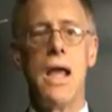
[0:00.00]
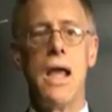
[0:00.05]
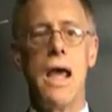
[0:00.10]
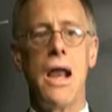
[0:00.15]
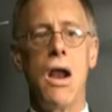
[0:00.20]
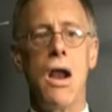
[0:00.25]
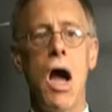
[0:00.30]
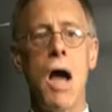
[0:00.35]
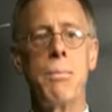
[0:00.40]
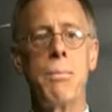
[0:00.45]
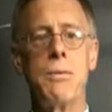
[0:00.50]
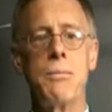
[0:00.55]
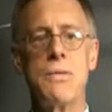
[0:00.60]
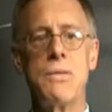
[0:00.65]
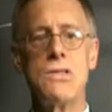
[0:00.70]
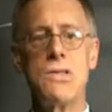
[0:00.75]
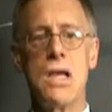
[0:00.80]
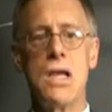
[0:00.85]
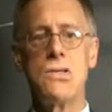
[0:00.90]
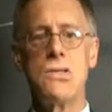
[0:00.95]
and
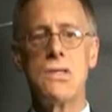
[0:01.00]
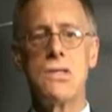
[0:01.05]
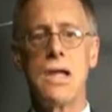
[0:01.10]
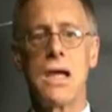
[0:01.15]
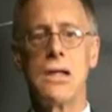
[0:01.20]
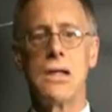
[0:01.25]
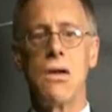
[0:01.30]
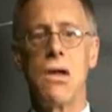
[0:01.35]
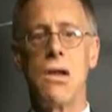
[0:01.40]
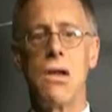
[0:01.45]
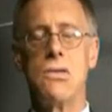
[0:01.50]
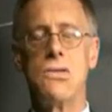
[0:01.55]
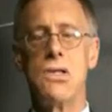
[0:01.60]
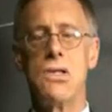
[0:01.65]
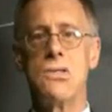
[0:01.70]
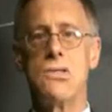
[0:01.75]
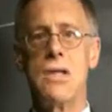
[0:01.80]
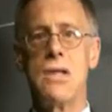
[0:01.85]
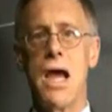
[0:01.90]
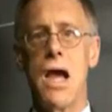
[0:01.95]
optimization
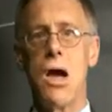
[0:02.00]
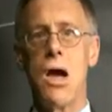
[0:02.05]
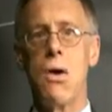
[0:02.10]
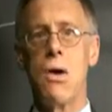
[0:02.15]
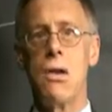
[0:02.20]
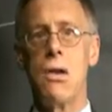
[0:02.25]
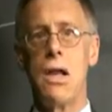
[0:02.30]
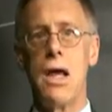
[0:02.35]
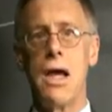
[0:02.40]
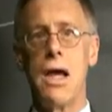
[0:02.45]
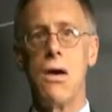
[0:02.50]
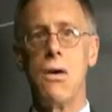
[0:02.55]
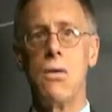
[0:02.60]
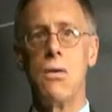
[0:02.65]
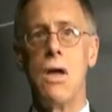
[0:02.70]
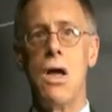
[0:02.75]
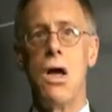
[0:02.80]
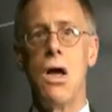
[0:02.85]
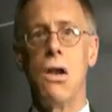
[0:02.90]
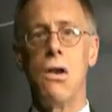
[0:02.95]
technologies now allow
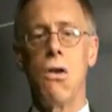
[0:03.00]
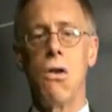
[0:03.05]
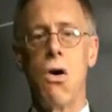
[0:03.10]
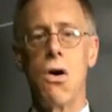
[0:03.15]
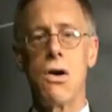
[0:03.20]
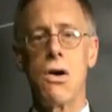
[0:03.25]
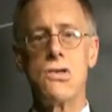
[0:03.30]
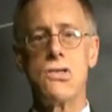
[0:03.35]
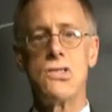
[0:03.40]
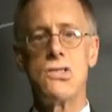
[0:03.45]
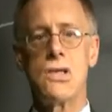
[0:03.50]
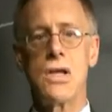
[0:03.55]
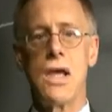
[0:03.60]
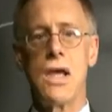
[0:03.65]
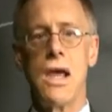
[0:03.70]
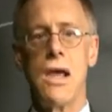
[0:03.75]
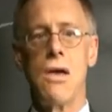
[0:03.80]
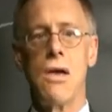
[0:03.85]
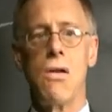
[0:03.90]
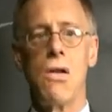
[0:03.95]

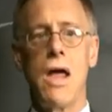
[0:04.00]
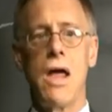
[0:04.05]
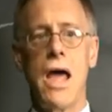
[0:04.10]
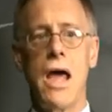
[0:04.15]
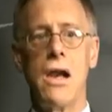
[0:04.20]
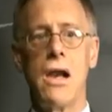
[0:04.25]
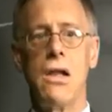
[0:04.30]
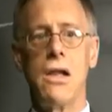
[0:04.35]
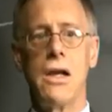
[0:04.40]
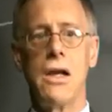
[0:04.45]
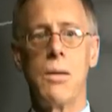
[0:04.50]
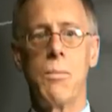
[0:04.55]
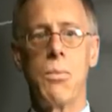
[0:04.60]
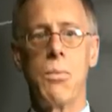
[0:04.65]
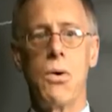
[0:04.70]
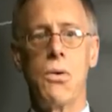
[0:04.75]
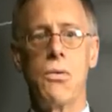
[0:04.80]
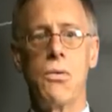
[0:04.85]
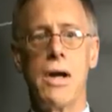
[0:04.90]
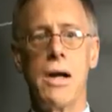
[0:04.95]
large-scale analytic
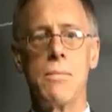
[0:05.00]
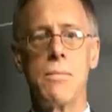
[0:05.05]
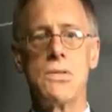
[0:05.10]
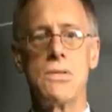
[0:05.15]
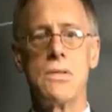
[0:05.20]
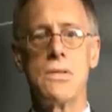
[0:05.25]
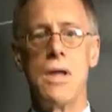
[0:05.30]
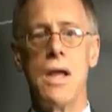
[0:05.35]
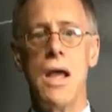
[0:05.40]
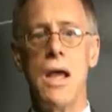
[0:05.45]
programs.